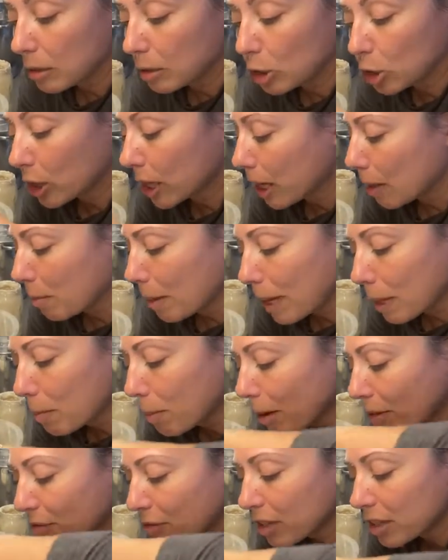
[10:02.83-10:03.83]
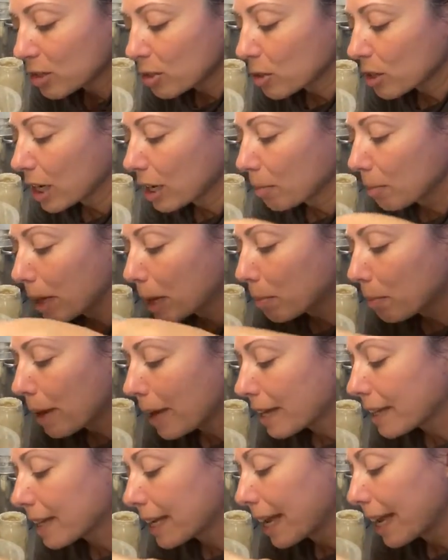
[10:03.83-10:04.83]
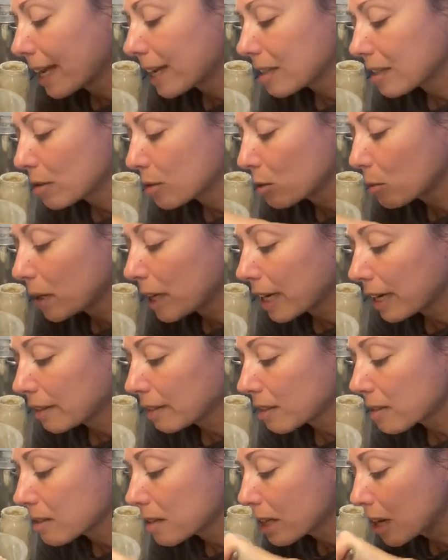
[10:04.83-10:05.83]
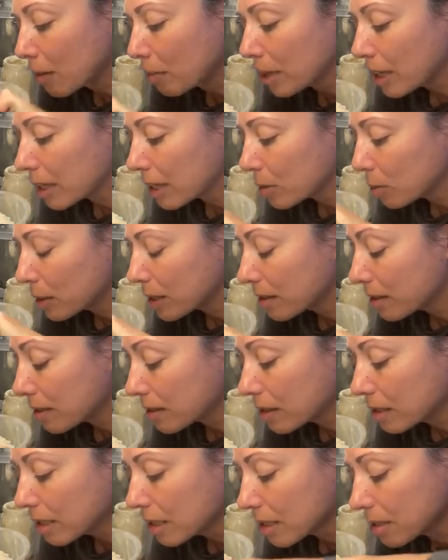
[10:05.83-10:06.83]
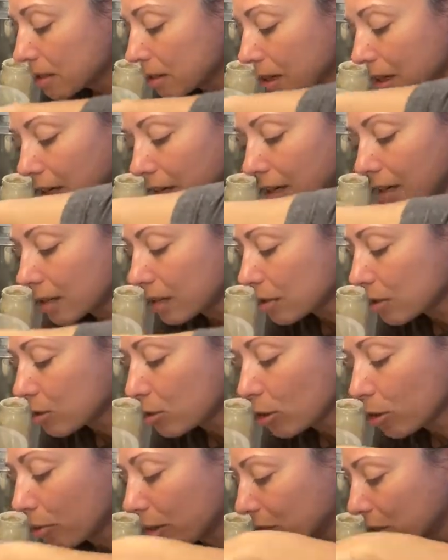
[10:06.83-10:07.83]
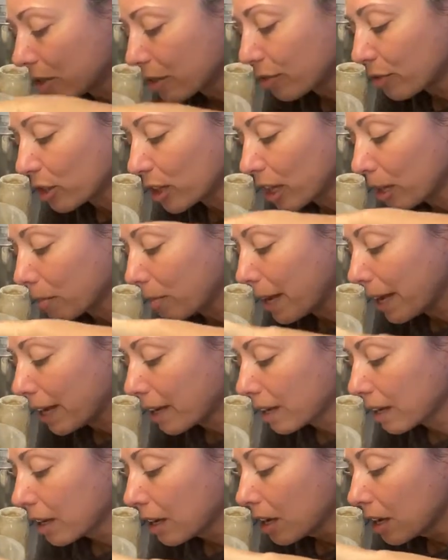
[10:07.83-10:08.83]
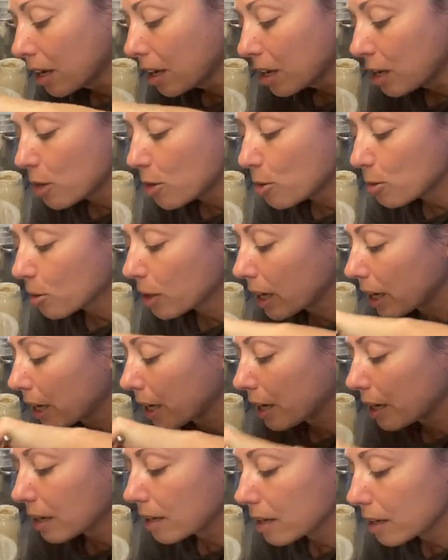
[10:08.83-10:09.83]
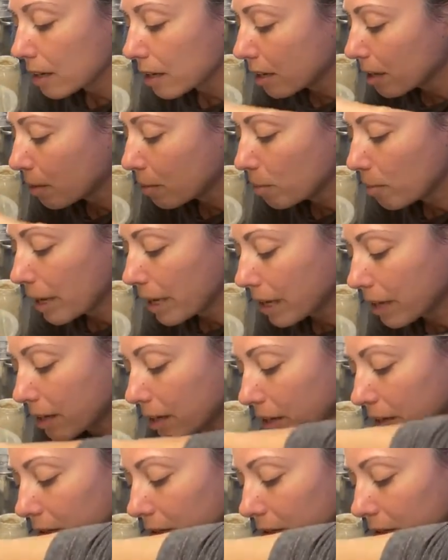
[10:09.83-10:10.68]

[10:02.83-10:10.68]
you can make muffins, you can make pancakes. The weekend is coming with this card. It's so much stuff you can make. You can make